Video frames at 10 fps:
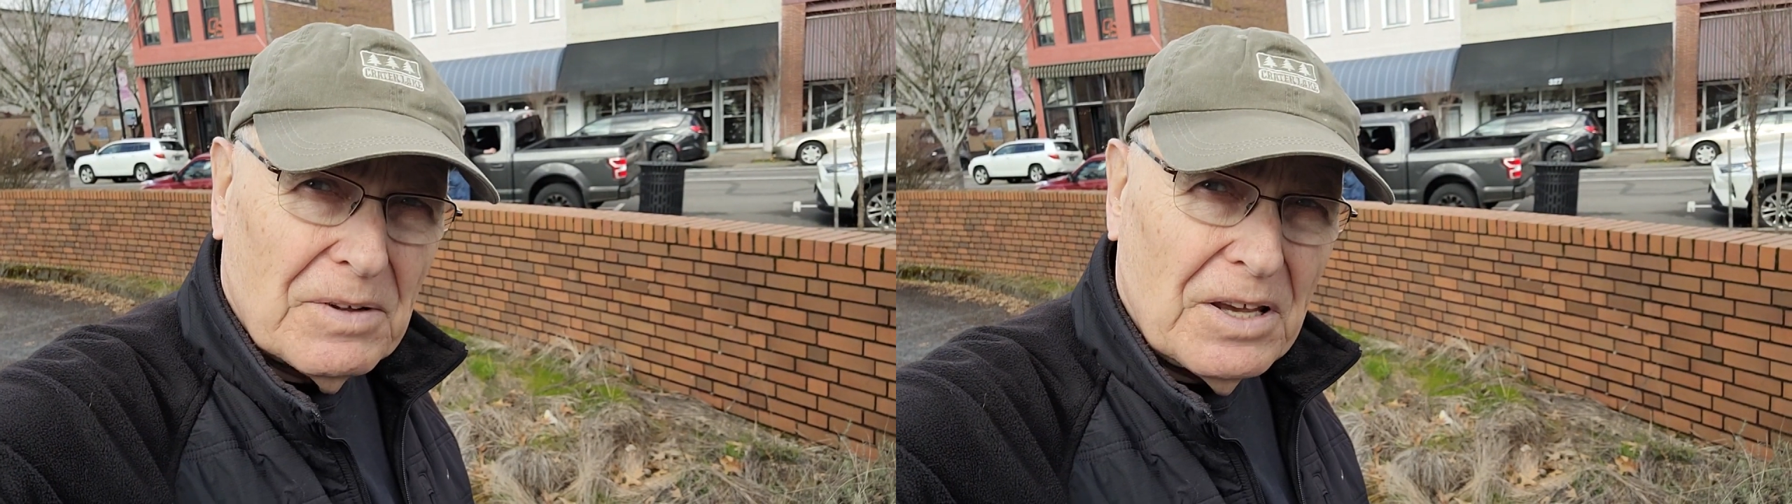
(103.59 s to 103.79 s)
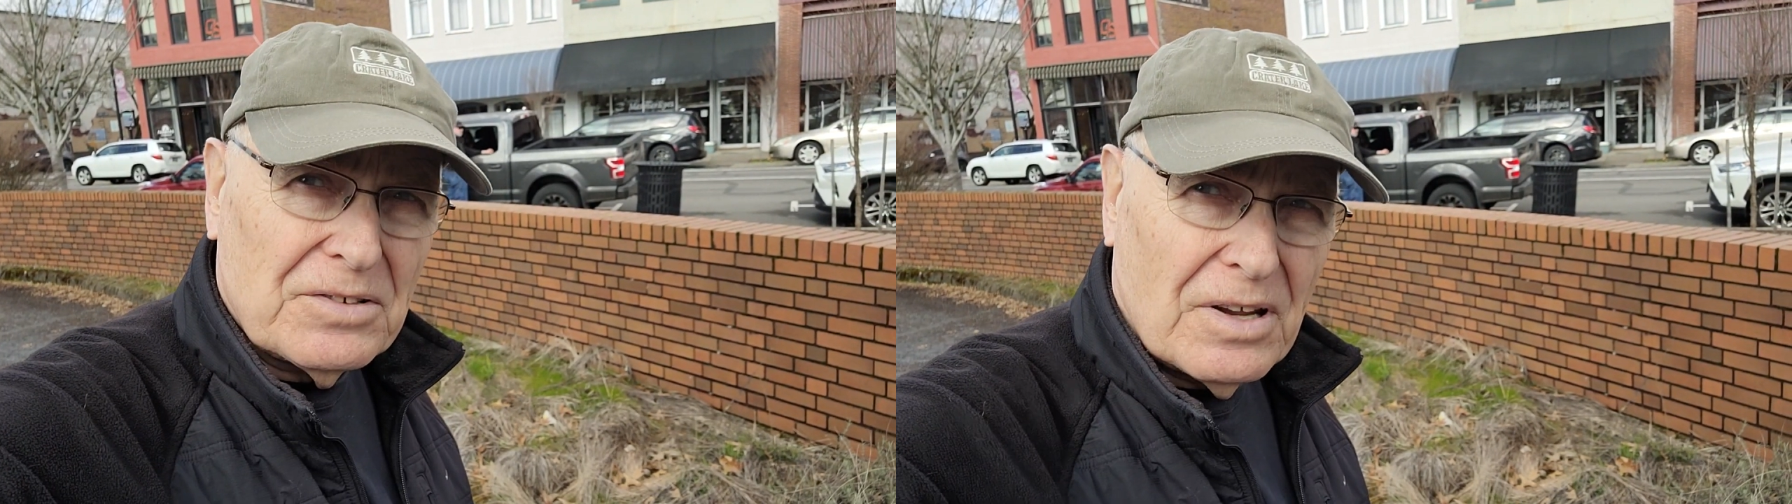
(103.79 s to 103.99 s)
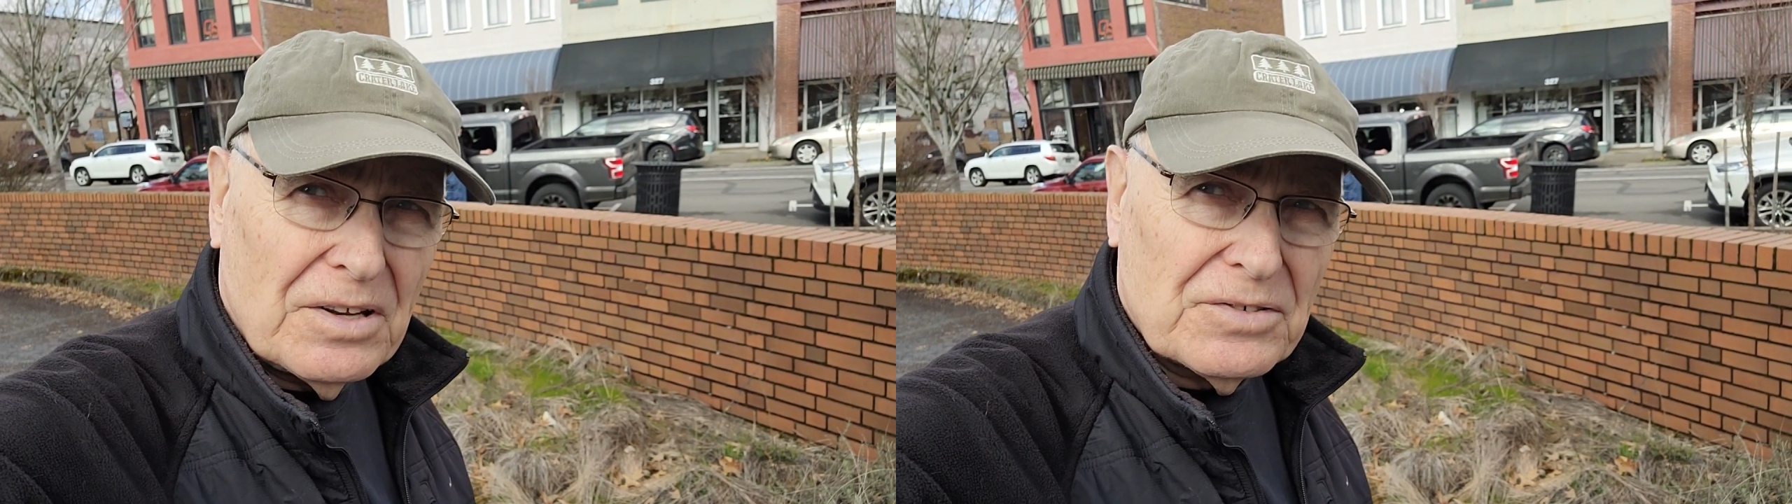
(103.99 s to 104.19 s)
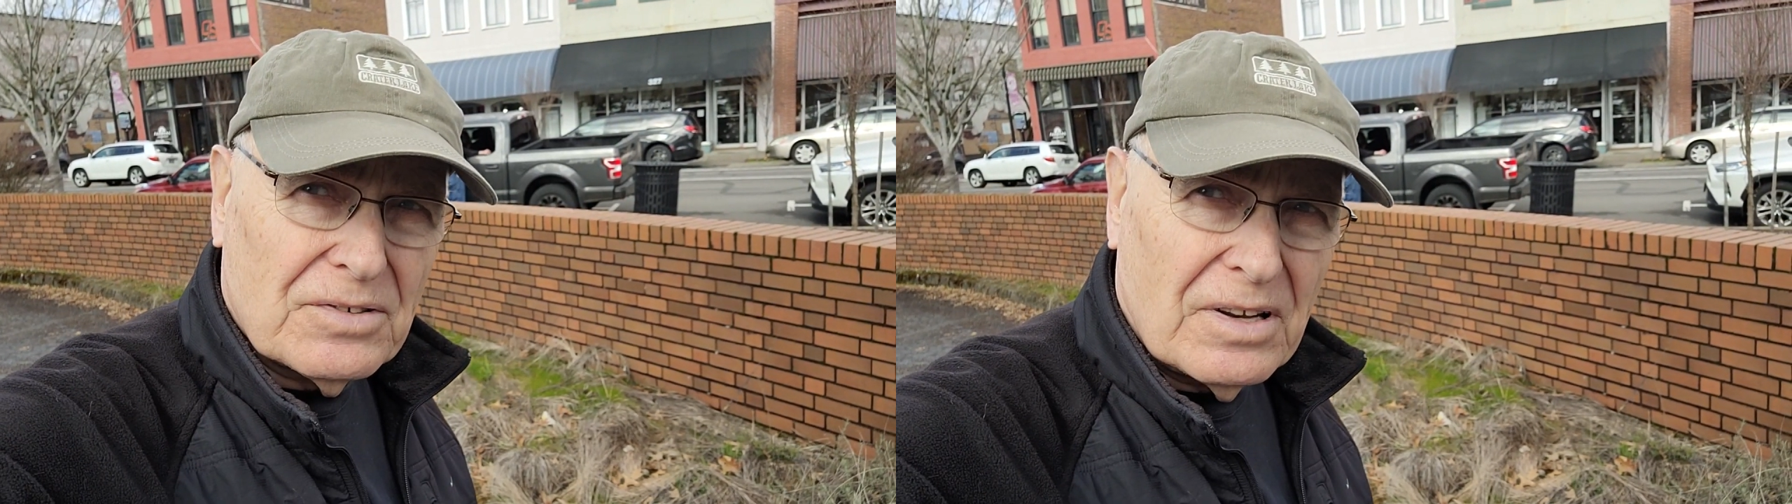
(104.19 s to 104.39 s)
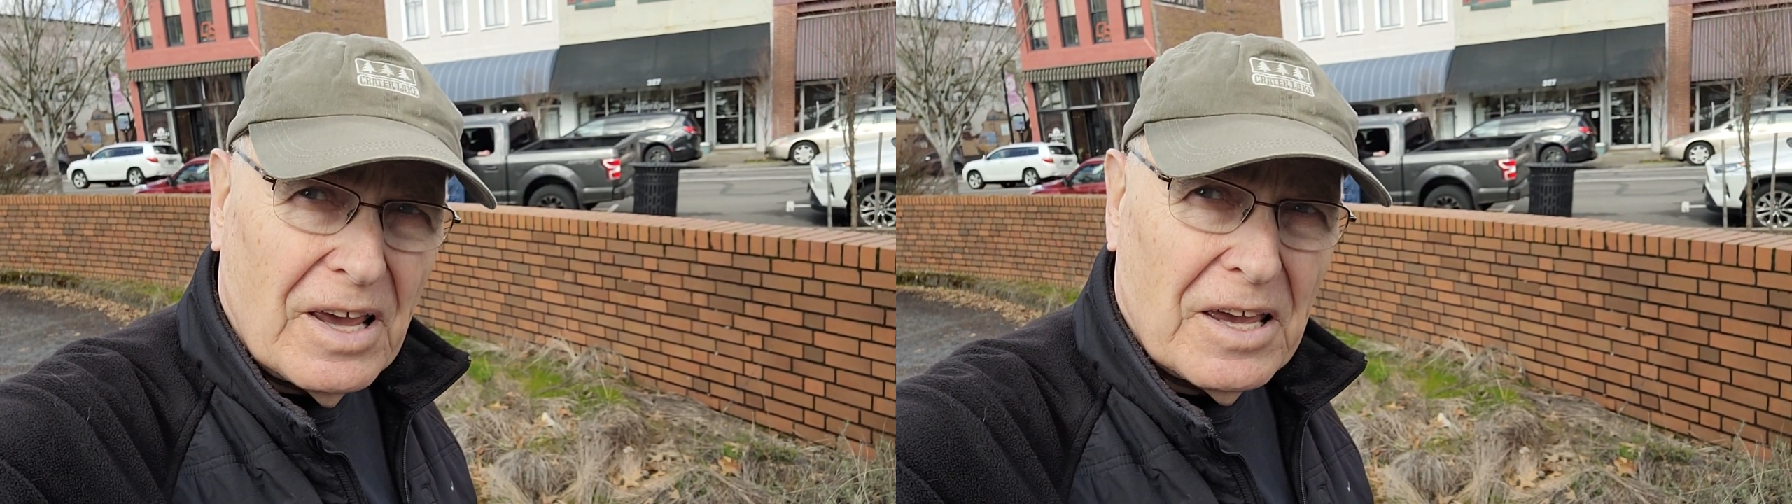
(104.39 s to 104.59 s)
HH
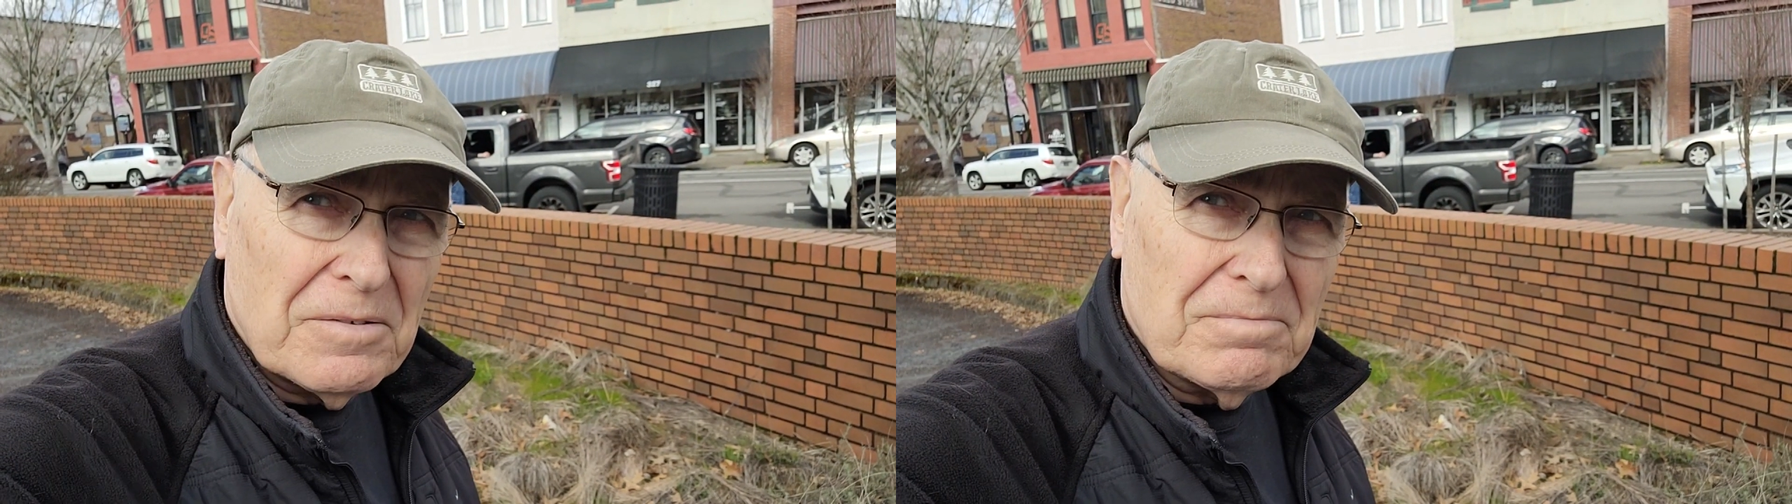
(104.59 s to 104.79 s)
Today.